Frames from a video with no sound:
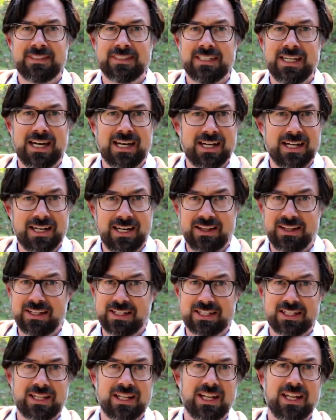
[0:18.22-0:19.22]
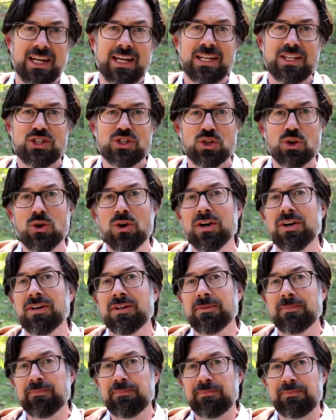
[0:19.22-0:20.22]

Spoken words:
got it in this clay soil,